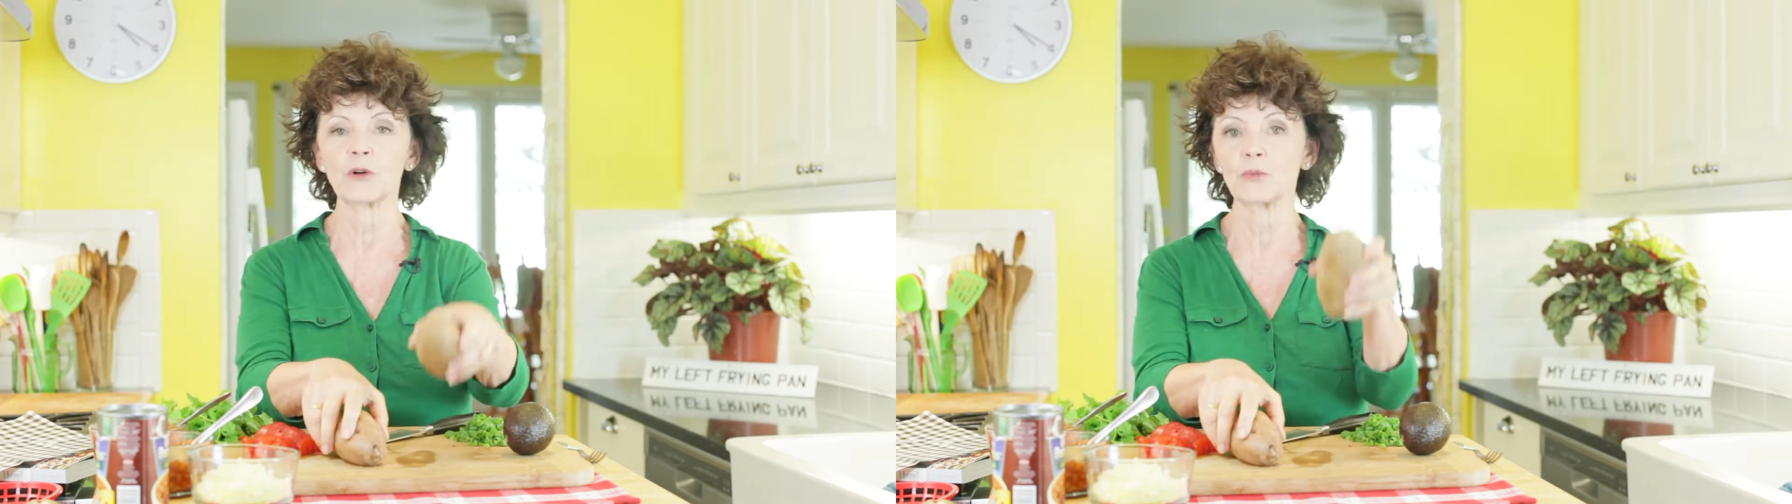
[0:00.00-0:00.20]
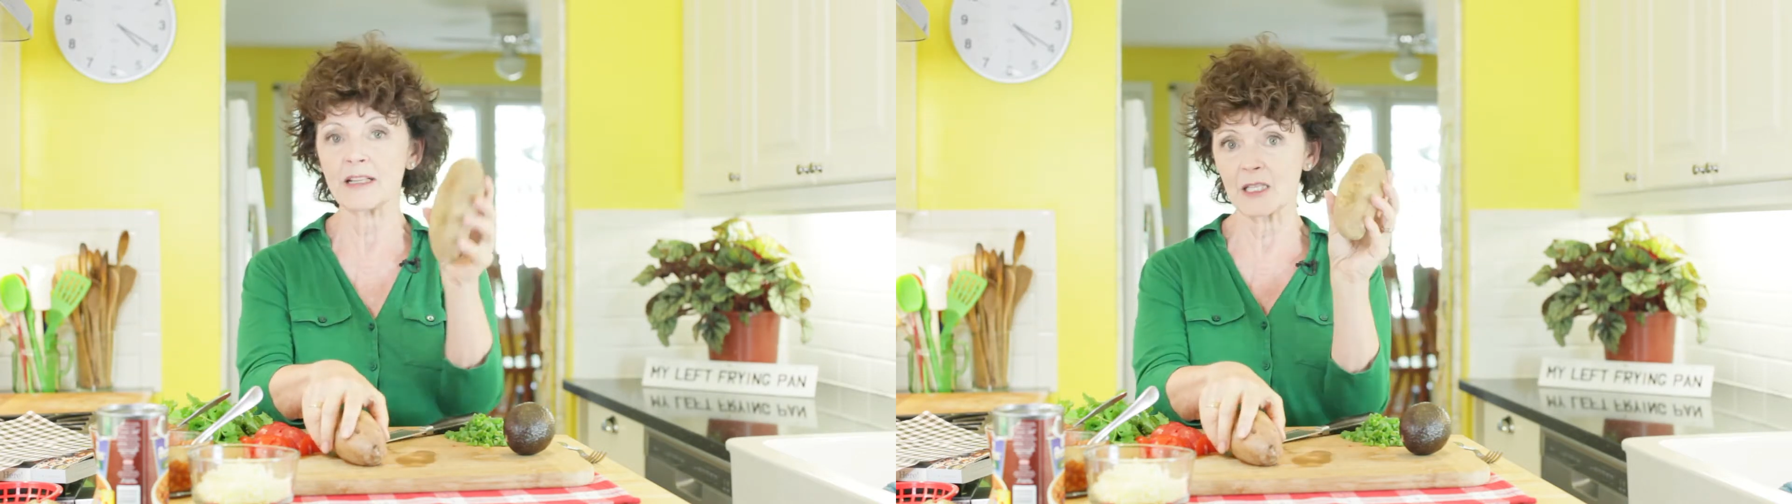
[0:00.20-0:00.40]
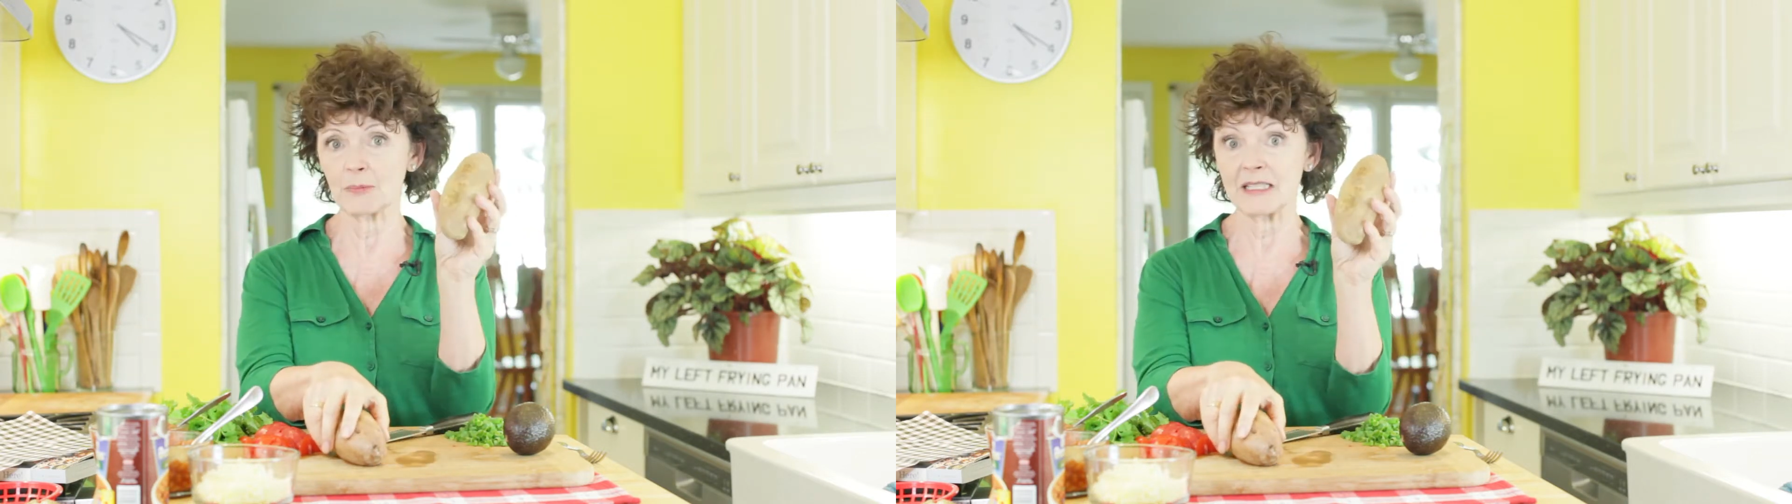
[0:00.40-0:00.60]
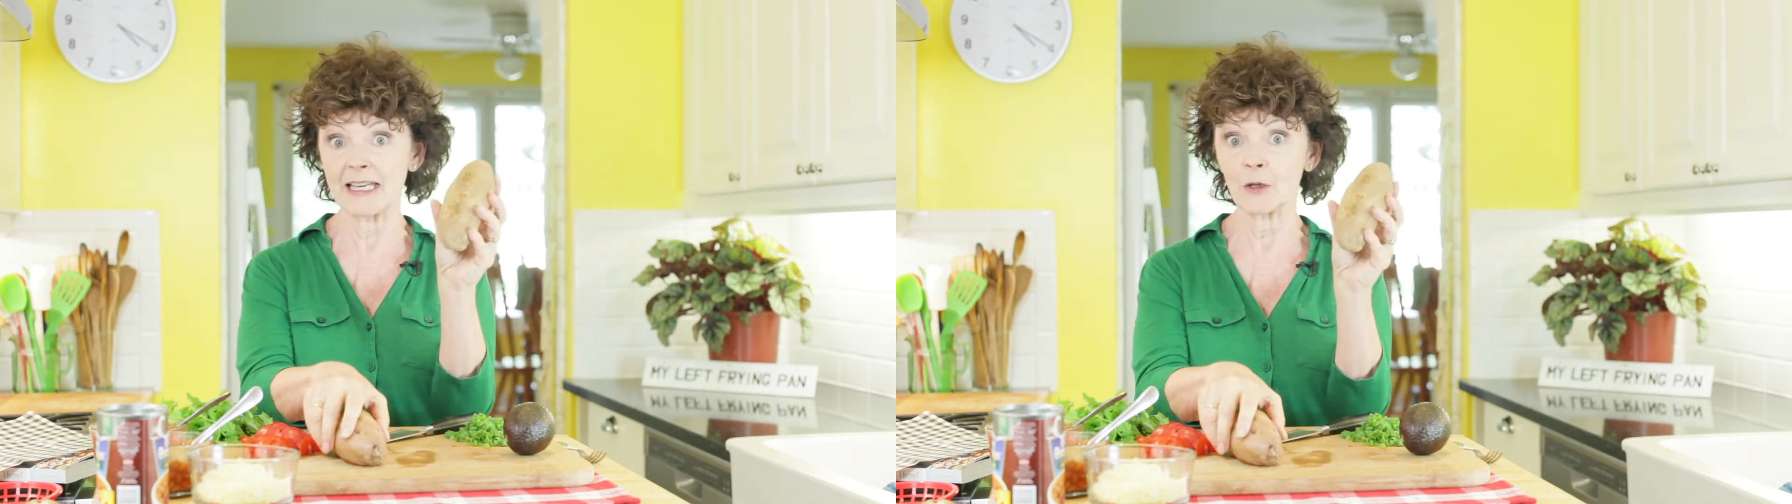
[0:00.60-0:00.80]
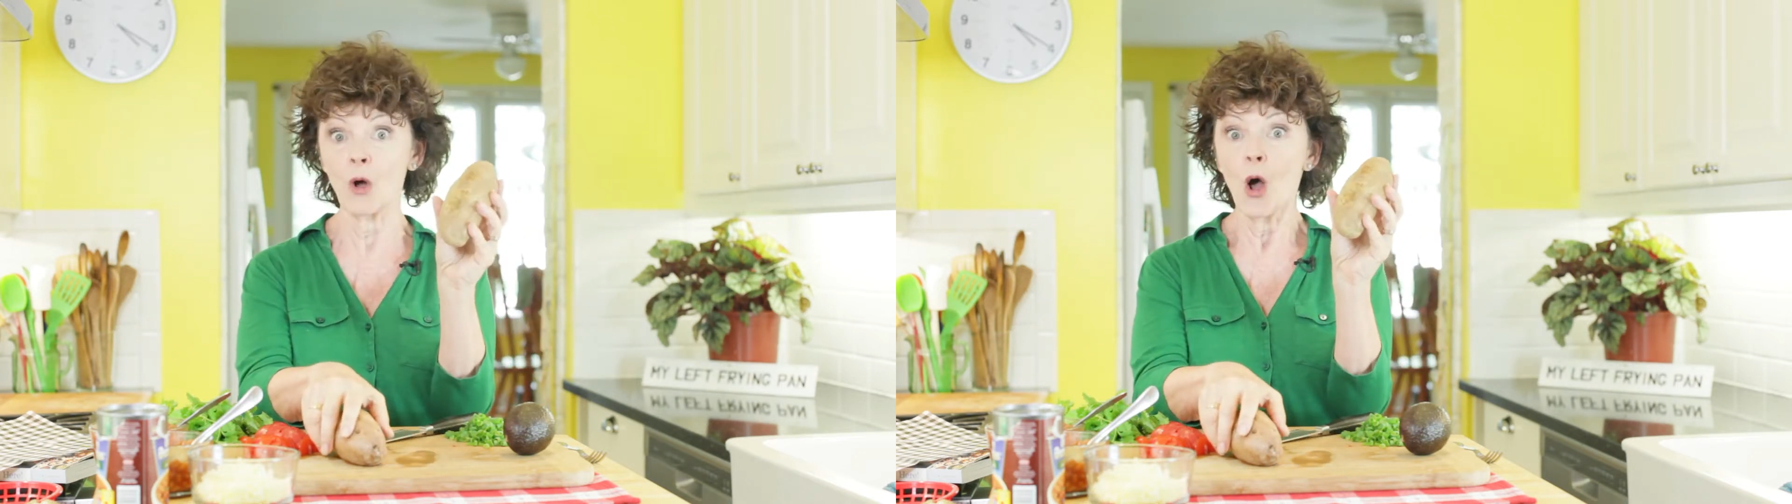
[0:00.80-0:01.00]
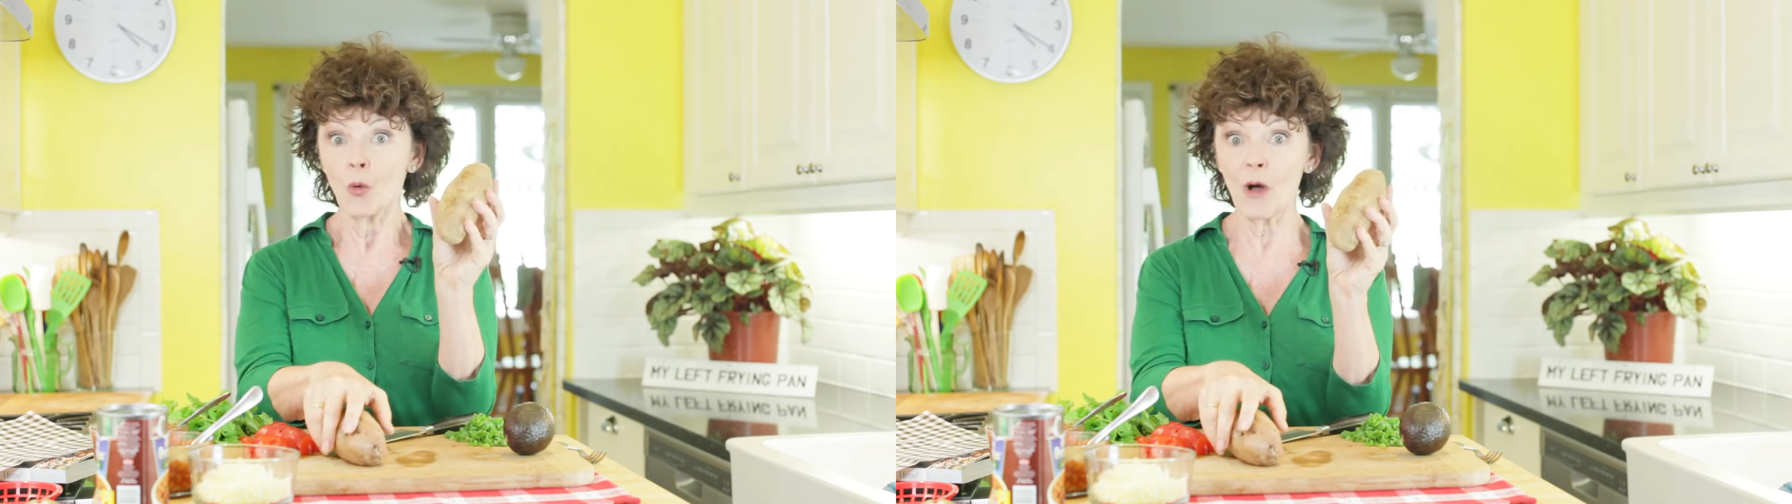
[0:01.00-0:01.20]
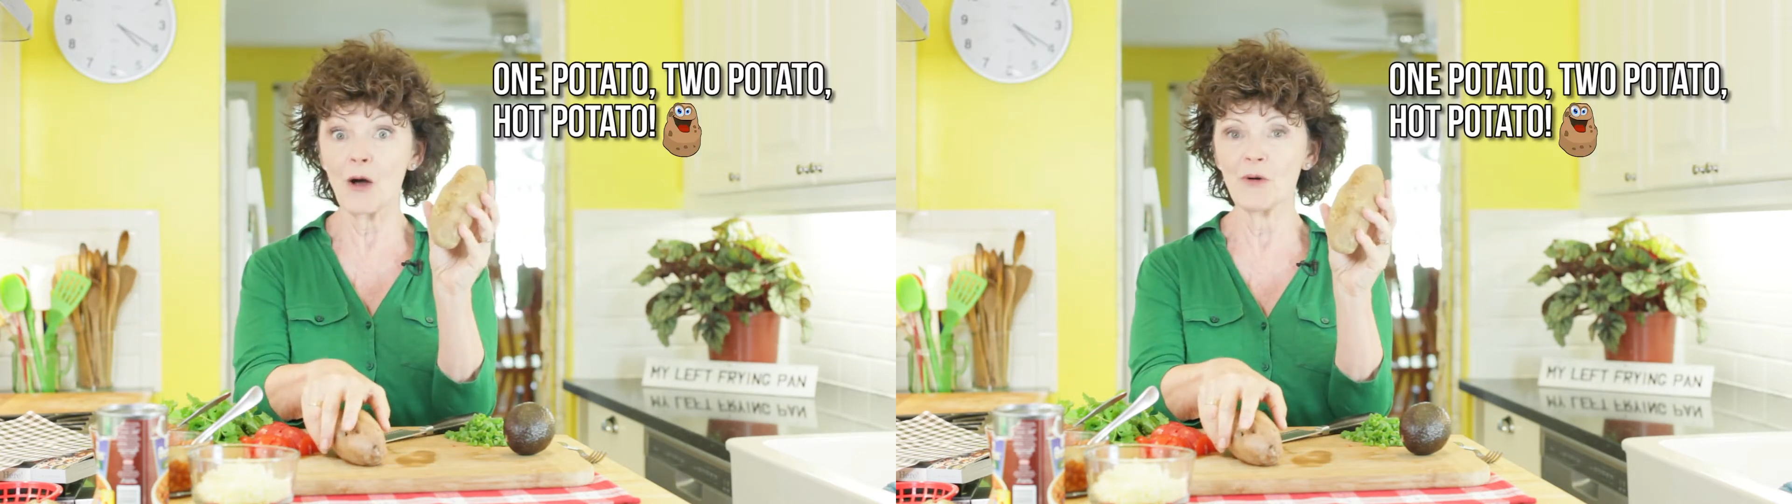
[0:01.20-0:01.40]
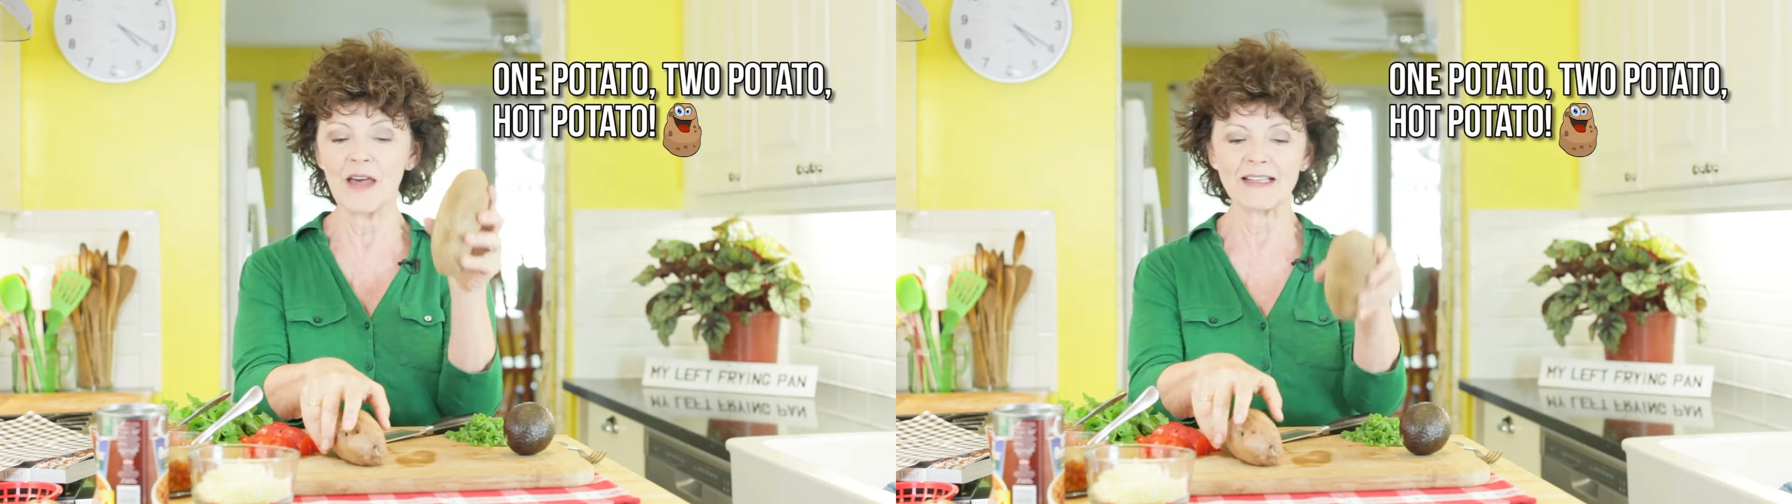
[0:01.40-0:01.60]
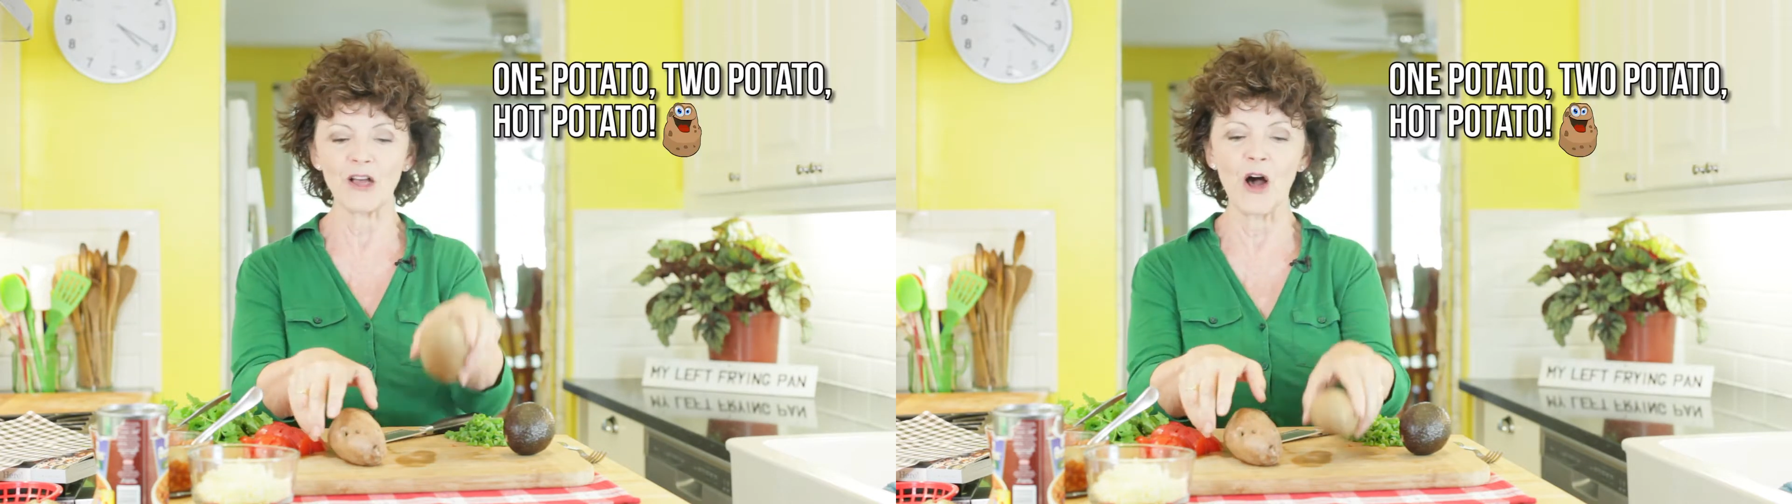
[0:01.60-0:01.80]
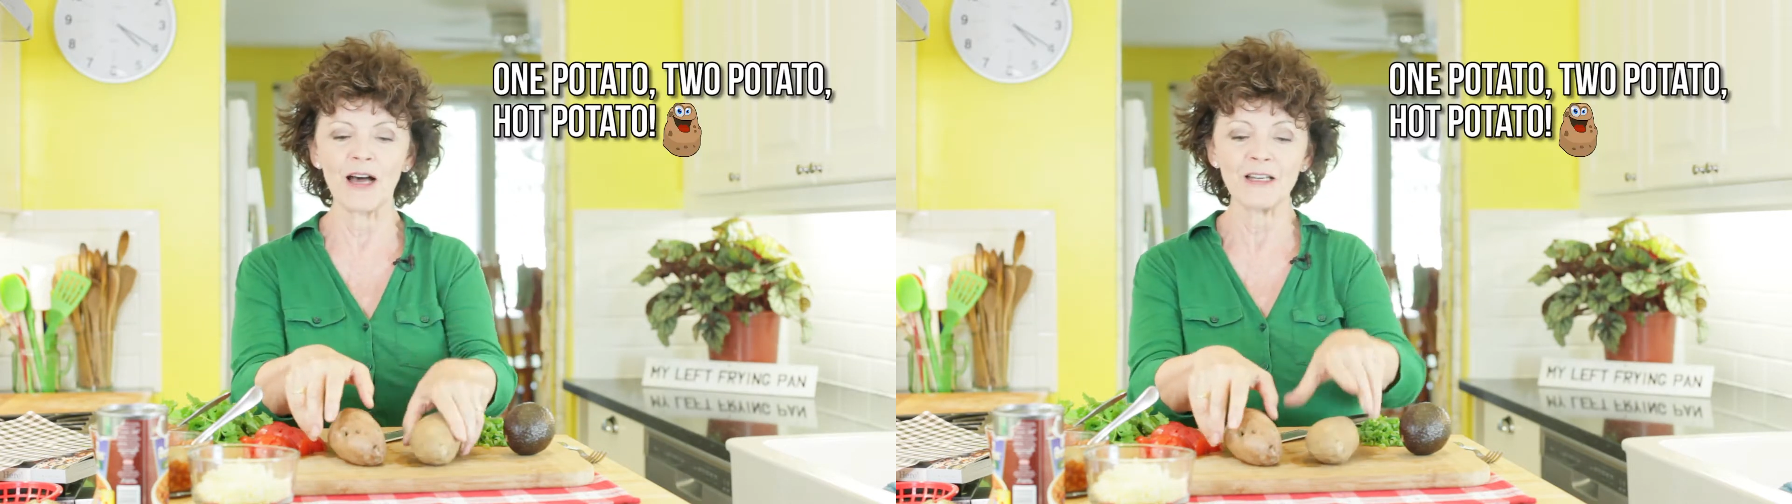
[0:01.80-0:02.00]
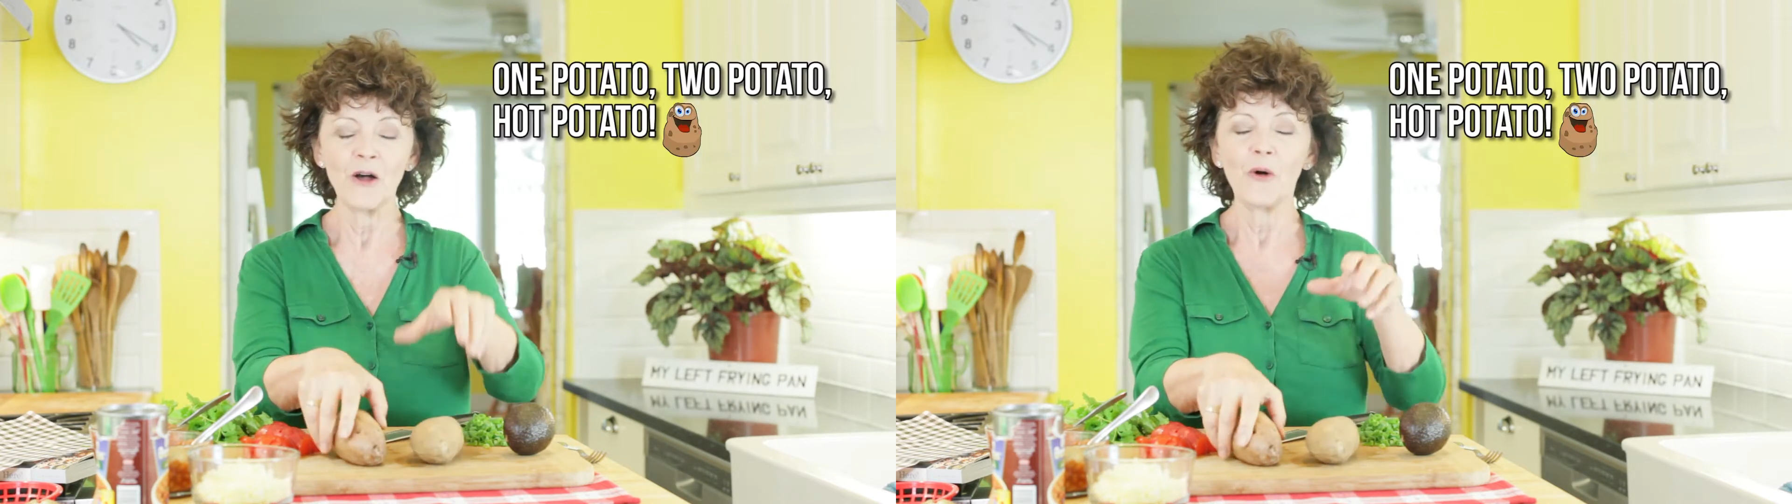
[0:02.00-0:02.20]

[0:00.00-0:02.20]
a russet potato, whoa, that's hot,